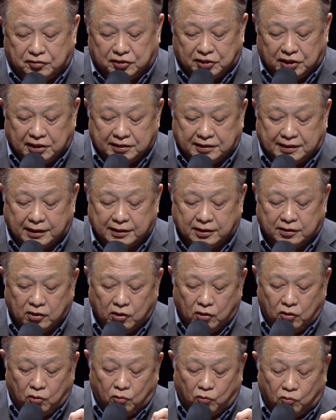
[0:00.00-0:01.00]
Jesus
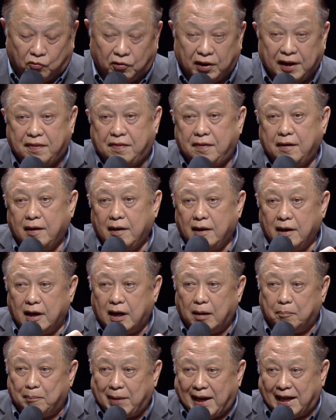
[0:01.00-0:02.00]
with
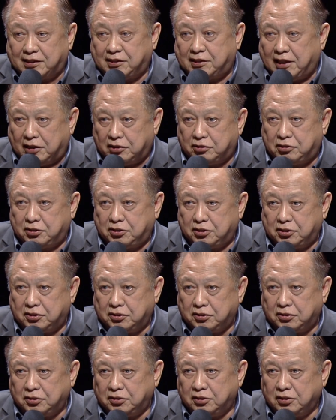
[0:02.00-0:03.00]
a message.
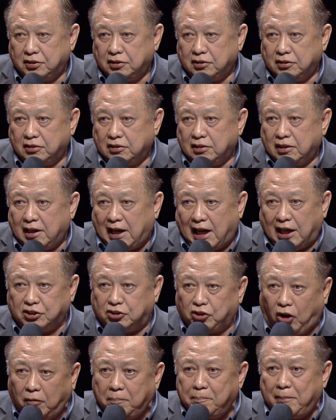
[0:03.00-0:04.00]
And
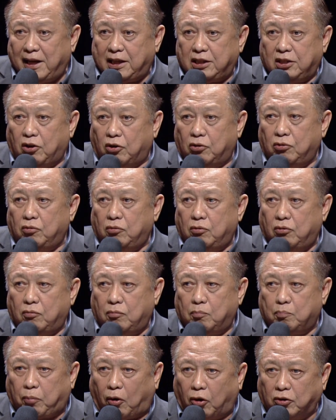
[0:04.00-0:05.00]
John make no
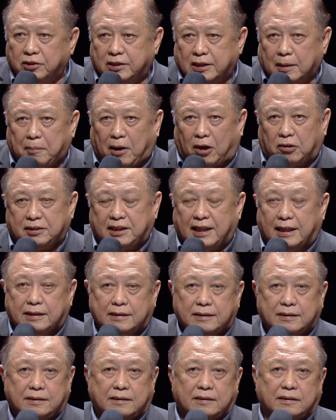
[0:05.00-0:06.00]
bones about
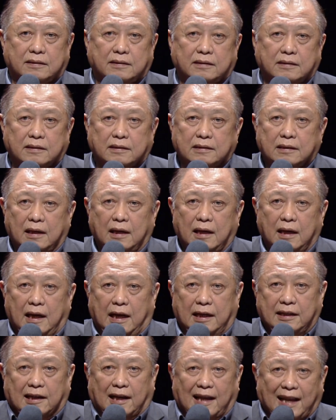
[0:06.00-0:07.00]
this.
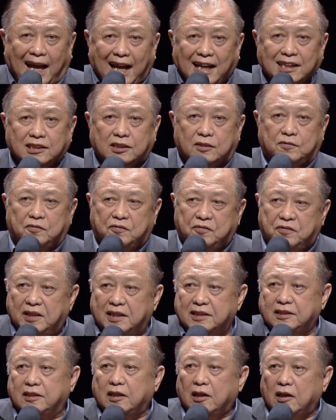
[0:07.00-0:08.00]
In the last
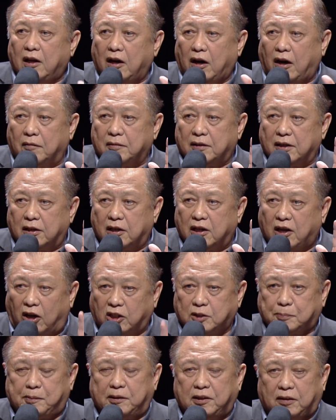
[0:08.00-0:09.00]
verse of the
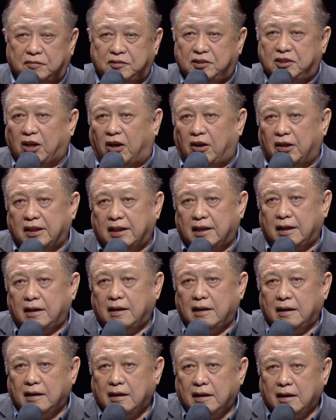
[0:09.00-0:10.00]
Gospel of John,
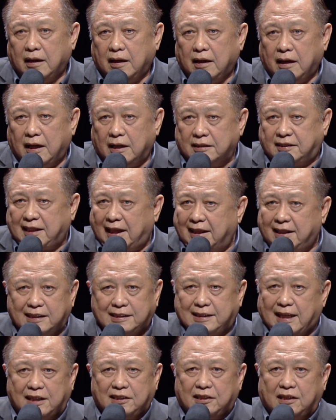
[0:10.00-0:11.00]
he said
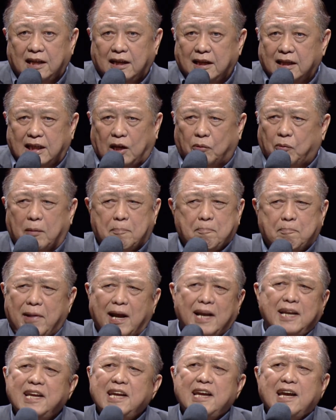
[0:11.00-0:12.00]
this, and there were
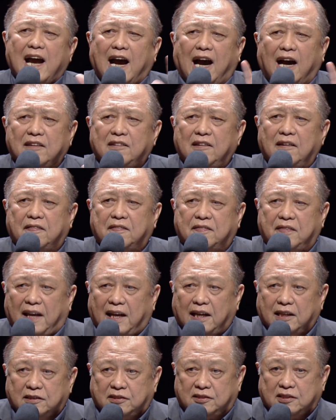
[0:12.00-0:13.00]
many other
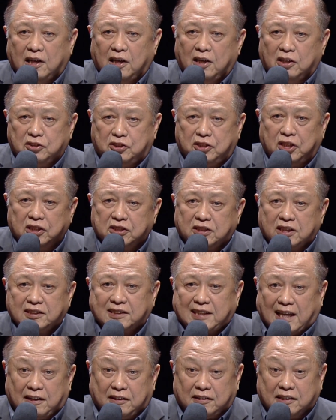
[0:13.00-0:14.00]
things Jesus
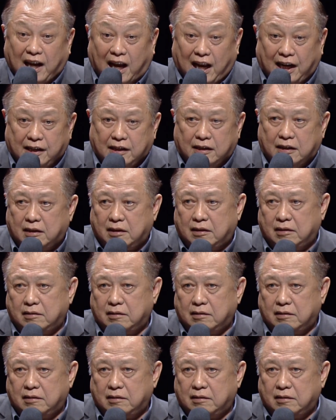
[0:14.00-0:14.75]
had done.